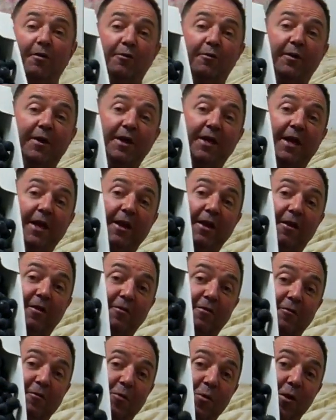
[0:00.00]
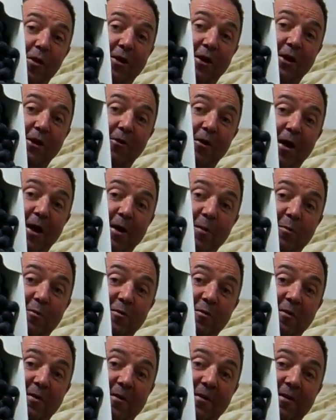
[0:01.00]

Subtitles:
3 kilos of quality grapes.